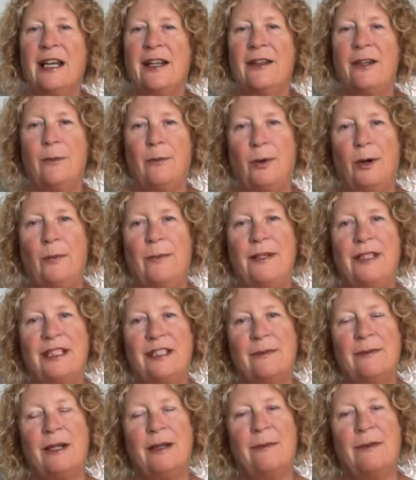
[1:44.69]
that pop
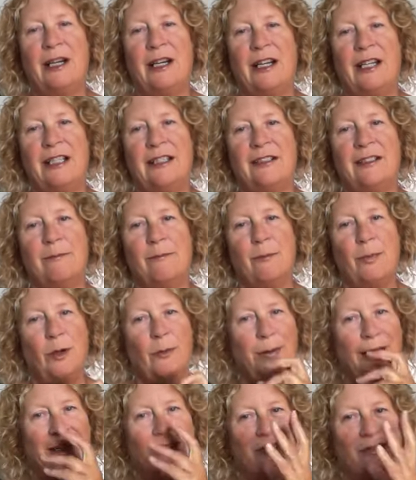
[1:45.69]
into my mind and
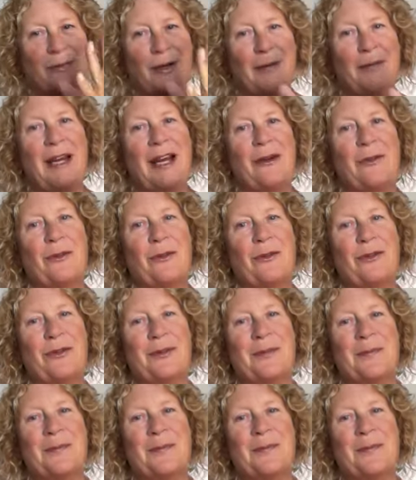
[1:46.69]
pop out of my mouth